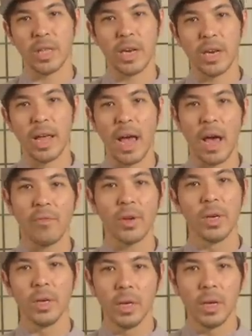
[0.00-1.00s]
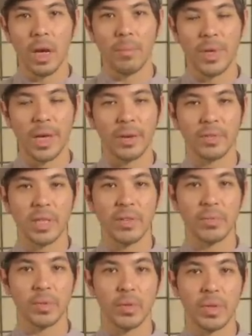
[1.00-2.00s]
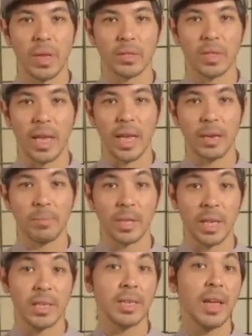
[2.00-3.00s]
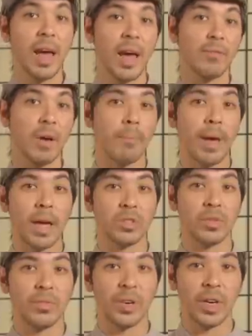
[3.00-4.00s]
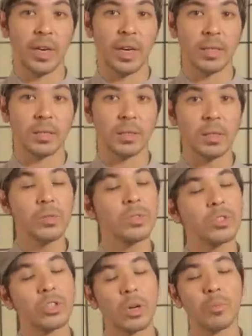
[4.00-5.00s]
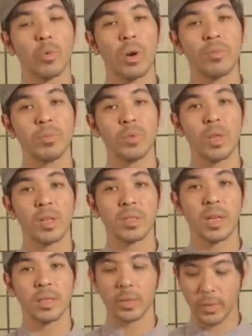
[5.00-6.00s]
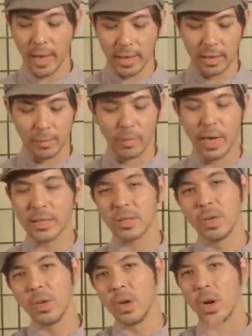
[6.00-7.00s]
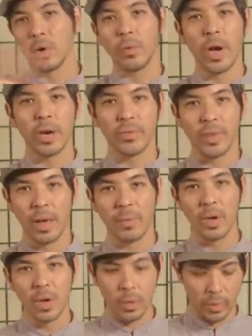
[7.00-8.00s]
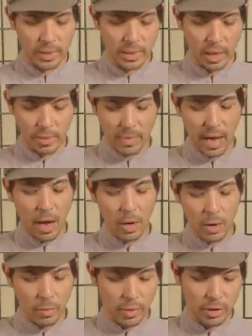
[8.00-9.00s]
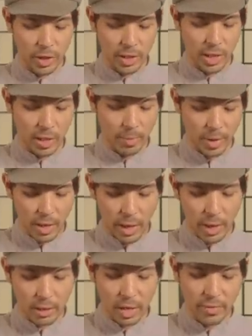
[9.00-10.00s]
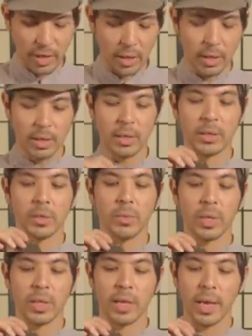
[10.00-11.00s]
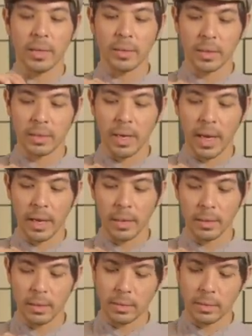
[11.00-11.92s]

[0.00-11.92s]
They didn't have a Bing of tea from 2008, but they did have a batch of very nice loose pu'er from 2008. So we had them press a run of them. We saw them now, we drink them, I love it. This is what the cake looks like.